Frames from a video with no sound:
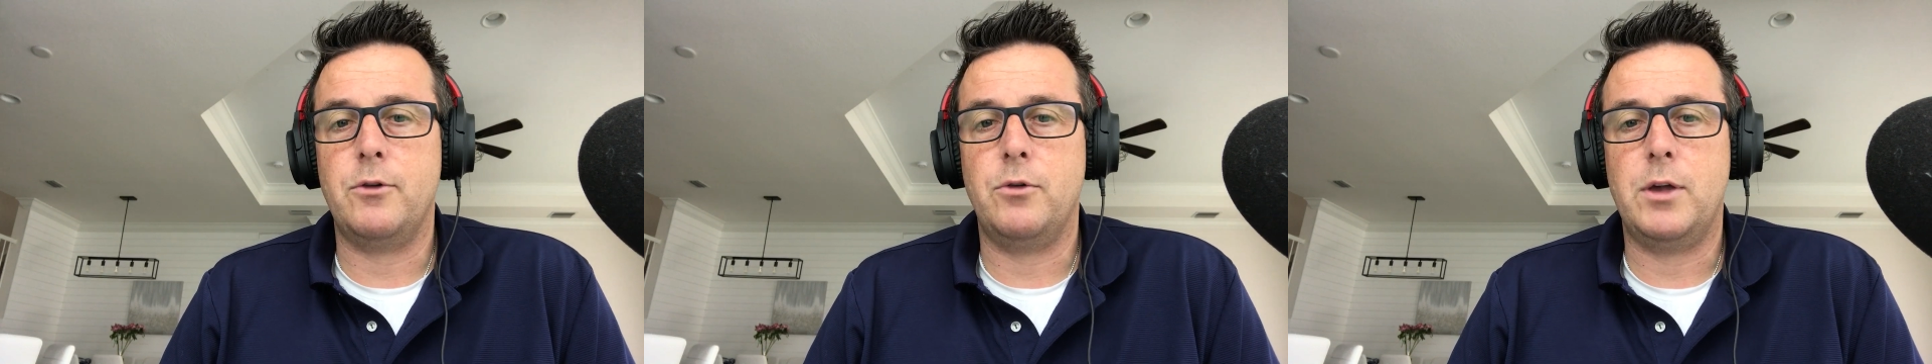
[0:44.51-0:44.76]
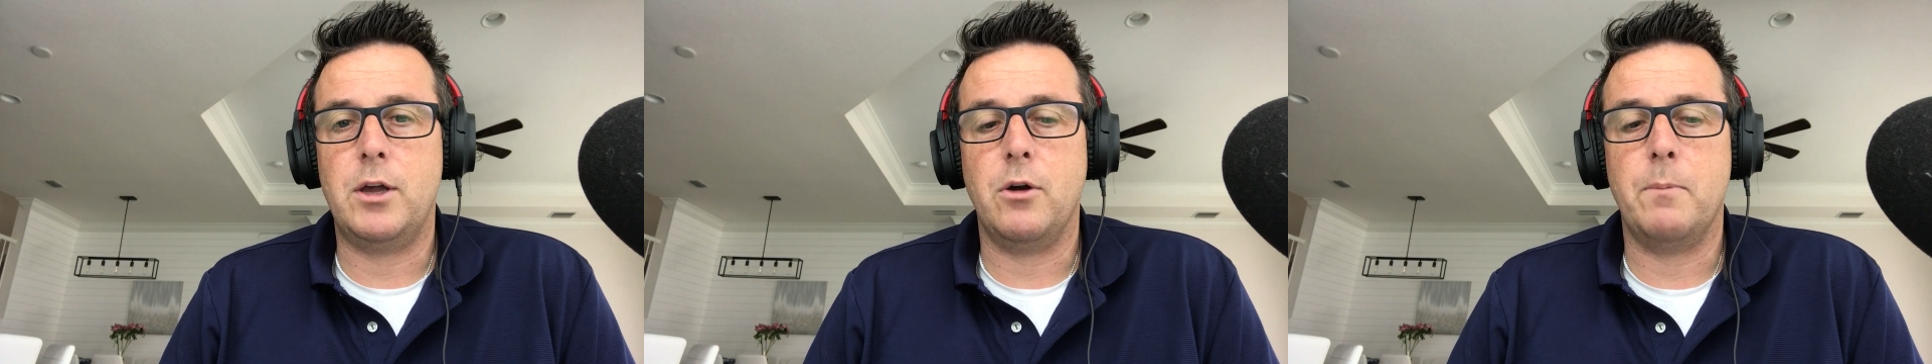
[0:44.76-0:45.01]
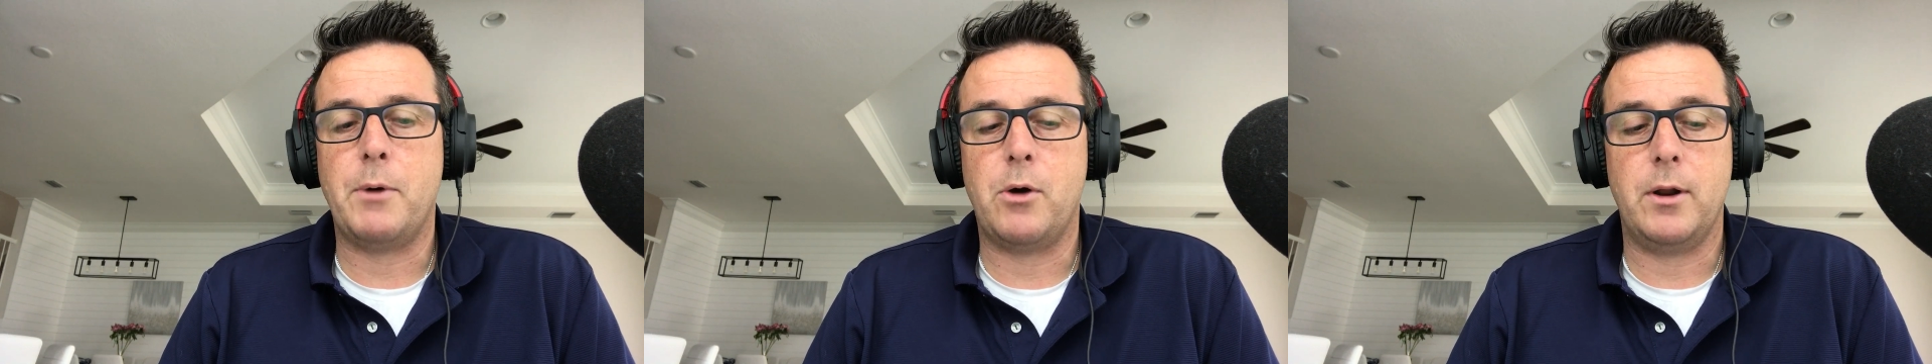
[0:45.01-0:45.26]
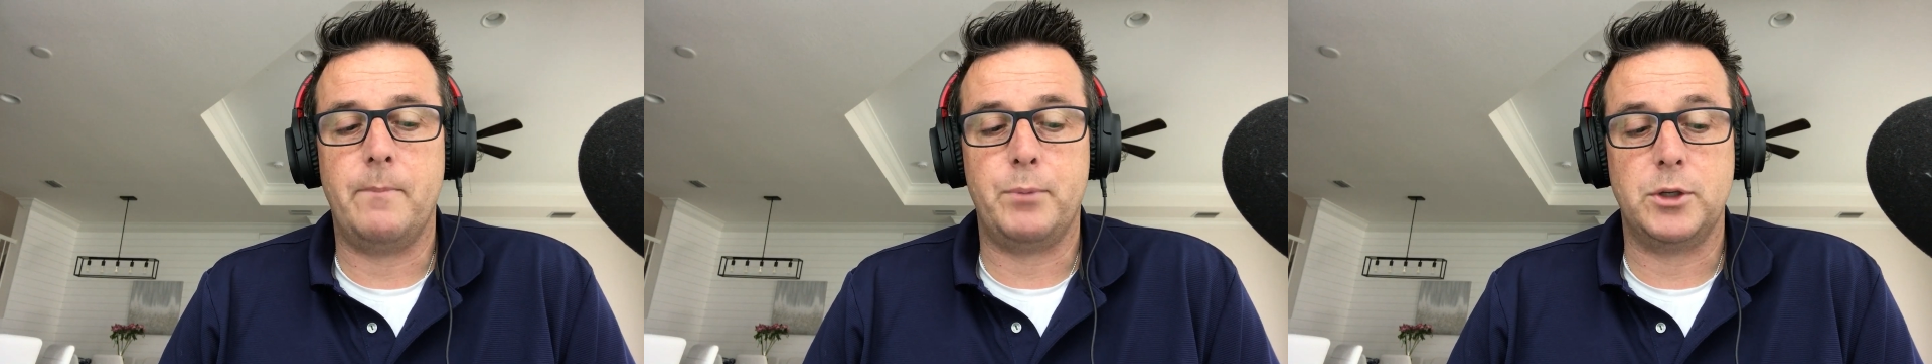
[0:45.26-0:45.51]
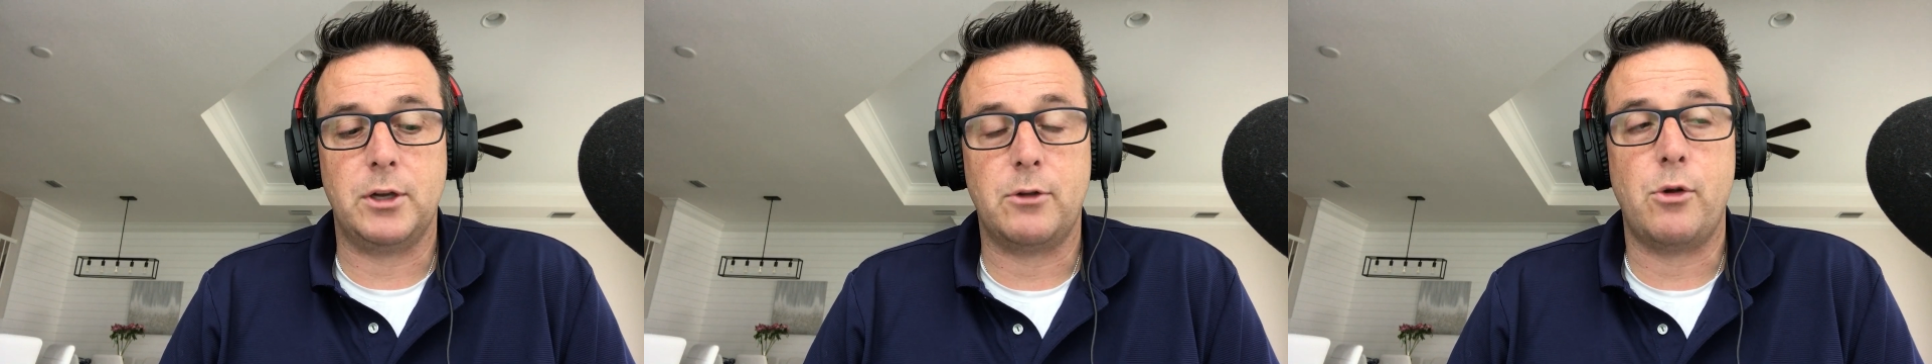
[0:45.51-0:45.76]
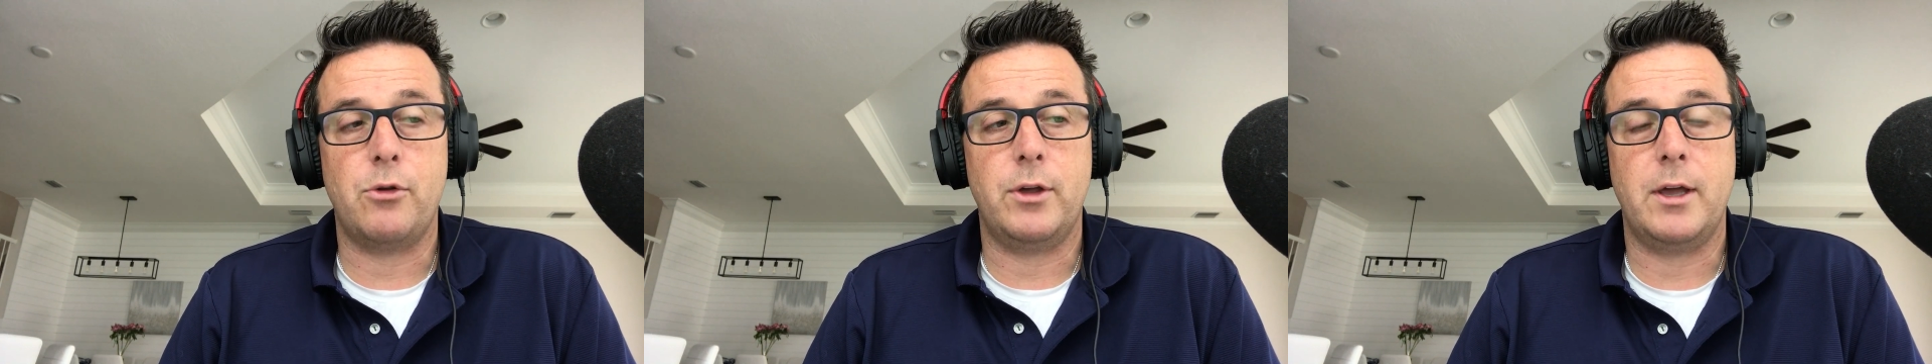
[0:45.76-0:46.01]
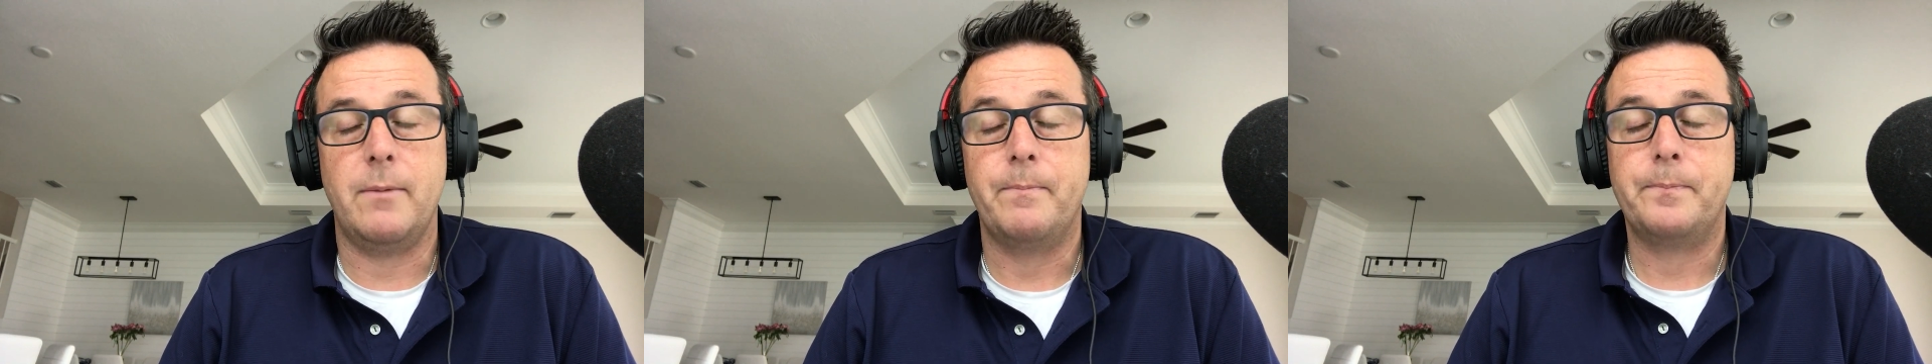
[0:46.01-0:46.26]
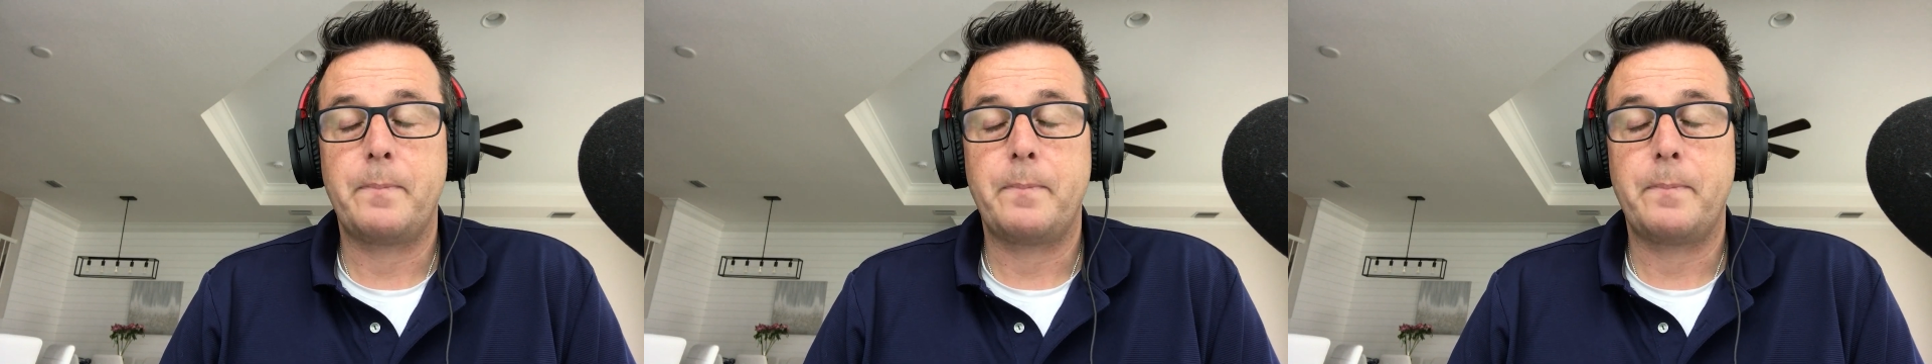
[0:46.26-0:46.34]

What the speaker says: You hear about it particularly